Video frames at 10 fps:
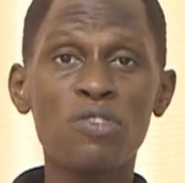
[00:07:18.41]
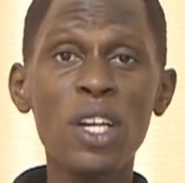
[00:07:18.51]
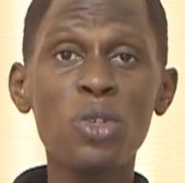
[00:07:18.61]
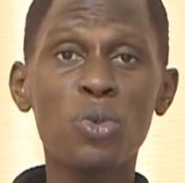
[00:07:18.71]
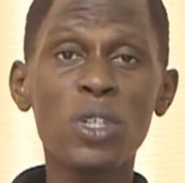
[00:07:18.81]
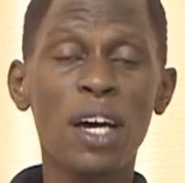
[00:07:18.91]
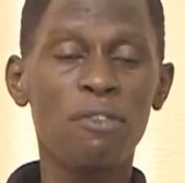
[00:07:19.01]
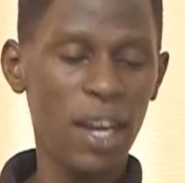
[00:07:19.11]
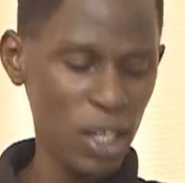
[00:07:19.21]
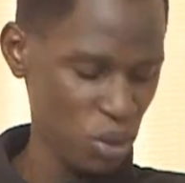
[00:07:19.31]
Values, what are
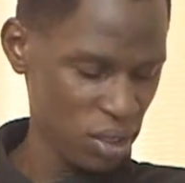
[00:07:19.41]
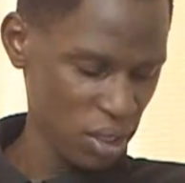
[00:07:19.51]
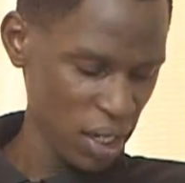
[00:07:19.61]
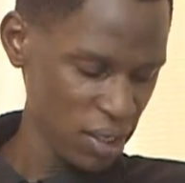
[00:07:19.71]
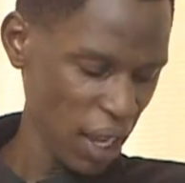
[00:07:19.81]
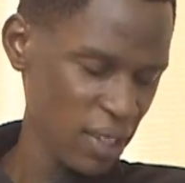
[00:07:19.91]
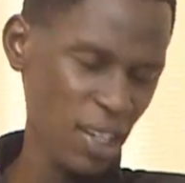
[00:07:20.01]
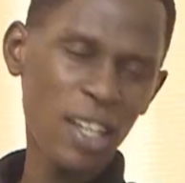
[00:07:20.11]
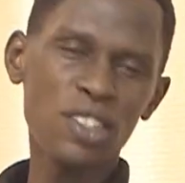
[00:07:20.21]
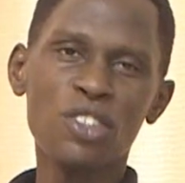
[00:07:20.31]
values? Let's
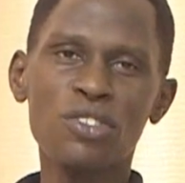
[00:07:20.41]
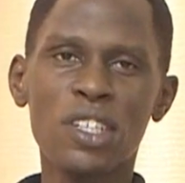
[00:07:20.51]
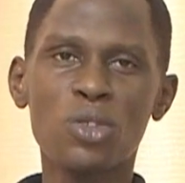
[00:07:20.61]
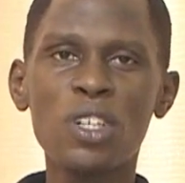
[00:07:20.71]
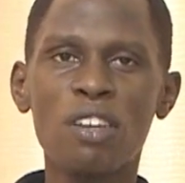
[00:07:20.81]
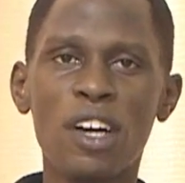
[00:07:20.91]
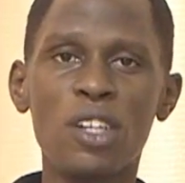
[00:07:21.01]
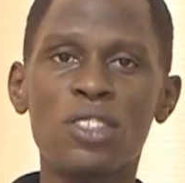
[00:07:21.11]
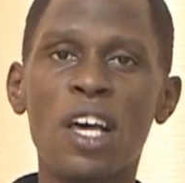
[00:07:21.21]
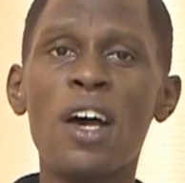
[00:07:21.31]
ask ourselves first, what are
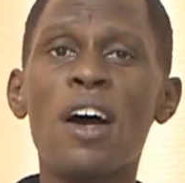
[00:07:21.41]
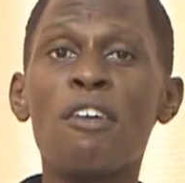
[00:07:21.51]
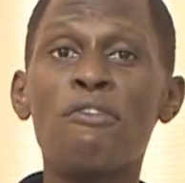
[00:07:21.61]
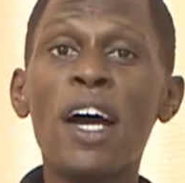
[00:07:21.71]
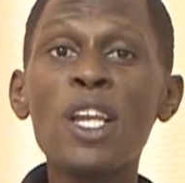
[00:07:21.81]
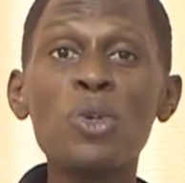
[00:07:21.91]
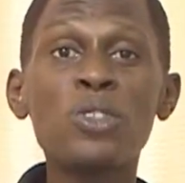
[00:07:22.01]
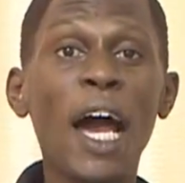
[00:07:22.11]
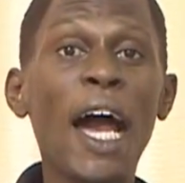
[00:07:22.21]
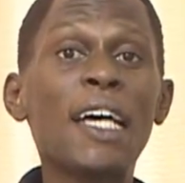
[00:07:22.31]
values?
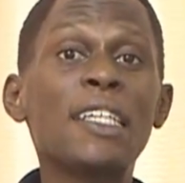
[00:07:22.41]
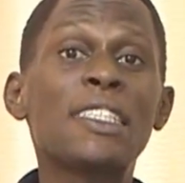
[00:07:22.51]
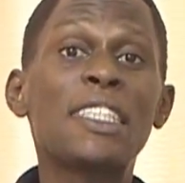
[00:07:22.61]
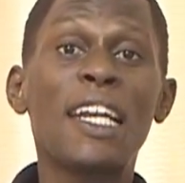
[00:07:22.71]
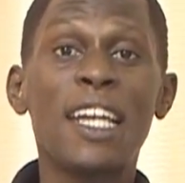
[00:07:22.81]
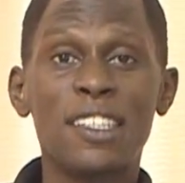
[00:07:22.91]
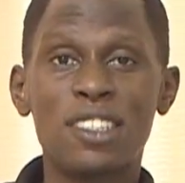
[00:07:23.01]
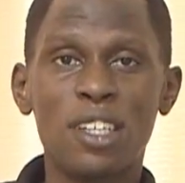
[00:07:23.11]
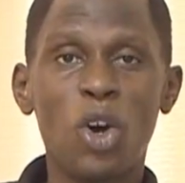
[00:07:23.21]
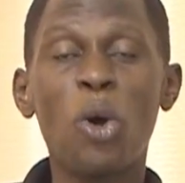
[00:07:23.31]
Values are
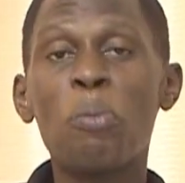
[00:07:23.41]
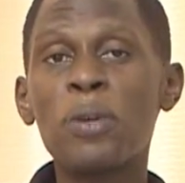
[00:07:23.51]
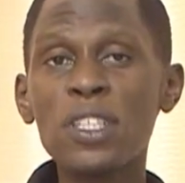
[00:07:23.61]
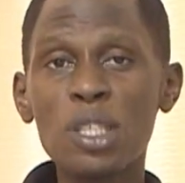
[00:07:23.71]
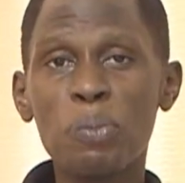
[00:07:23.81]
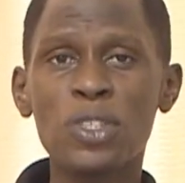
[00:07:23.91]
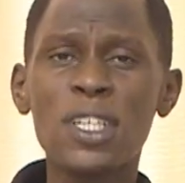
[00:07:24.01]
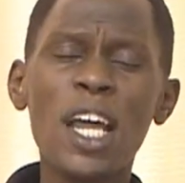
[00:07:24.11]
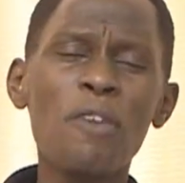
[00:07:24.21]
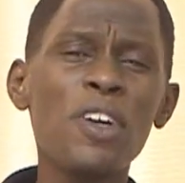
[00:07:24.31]
standards or principles
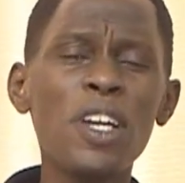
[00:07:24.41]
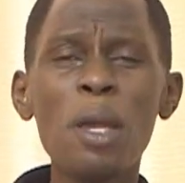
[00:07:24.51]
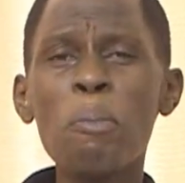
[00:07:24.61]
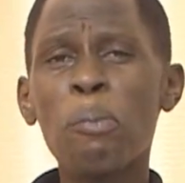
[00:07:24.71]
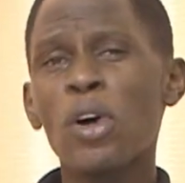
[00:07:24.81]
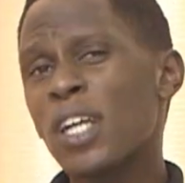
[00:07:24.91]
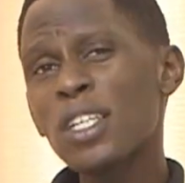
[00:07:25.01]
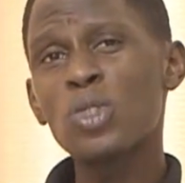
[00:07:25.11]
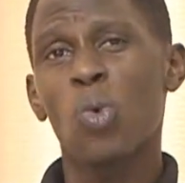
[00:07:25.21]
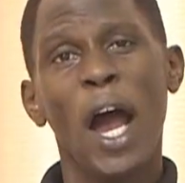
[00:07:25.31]
that are very
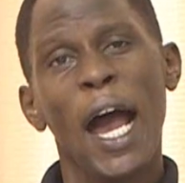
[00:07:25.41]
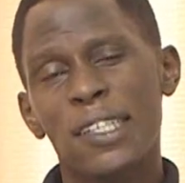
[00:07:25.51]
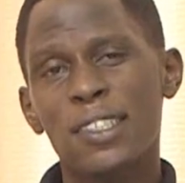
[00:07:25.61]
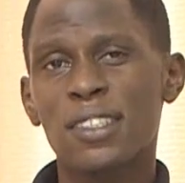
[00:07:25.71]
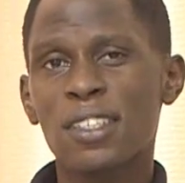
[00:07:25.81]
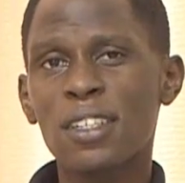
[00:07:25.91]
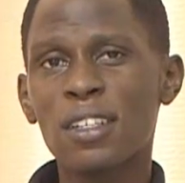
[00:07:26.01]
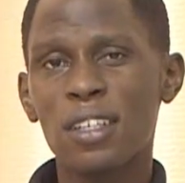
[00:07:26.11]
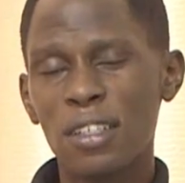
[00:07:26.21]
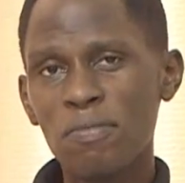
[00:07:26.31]
important to us.
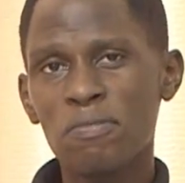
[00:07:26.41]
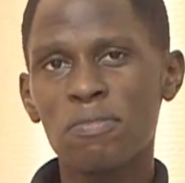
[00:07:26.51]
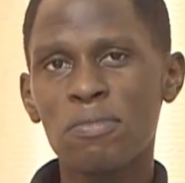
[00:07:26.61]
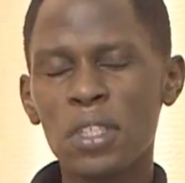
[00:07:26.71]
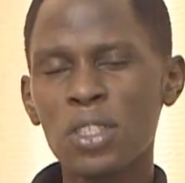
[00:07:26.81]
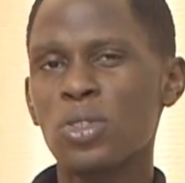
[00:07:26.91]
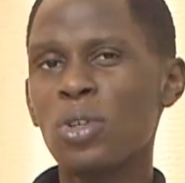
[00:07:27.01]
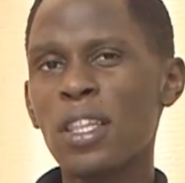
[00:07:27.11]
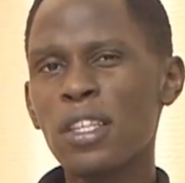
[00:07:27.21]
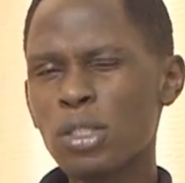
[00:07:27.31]
And
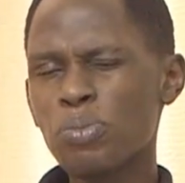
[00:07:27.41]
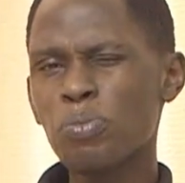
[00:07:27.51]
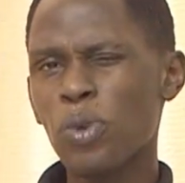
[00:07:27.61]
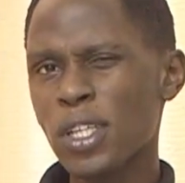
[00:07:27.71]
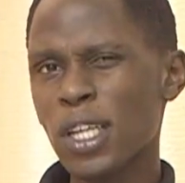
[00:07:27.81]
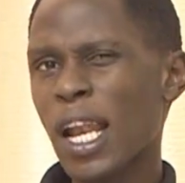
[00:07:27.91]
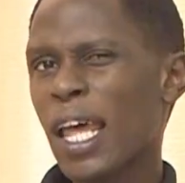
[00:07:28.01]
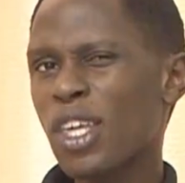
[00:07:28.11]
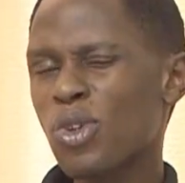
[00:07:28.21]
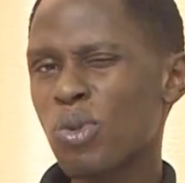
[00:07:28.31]
so at this point, I'd
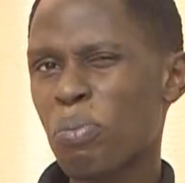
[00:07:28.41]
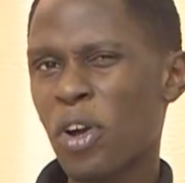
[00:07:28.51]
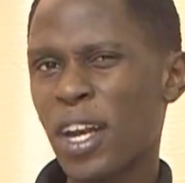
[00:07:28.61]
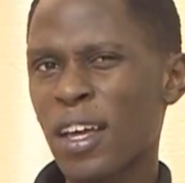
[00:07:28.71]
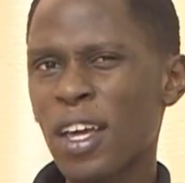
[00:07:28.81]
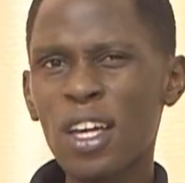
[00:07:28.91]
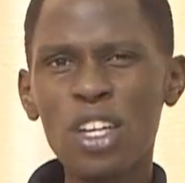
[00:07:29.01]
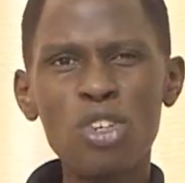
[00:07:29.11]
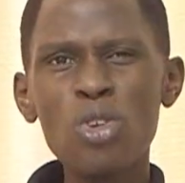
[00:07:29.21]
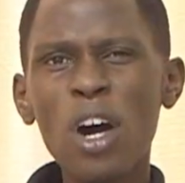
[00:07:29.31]
like you to ponder.
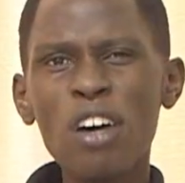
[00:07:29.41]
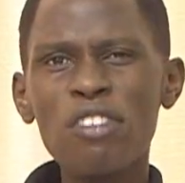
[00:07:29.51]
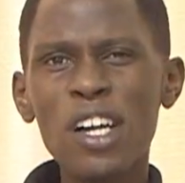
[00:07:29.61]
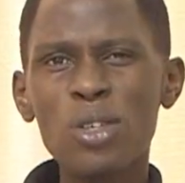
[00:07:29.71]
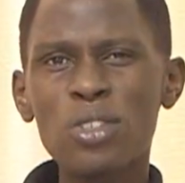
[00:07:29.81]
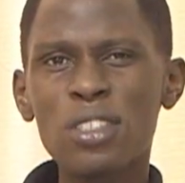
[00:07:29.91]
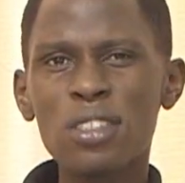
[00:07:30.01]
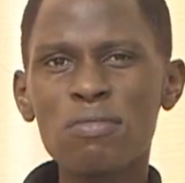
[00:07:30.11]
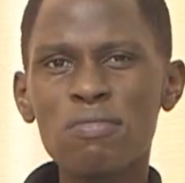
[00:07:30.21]
Do you have values?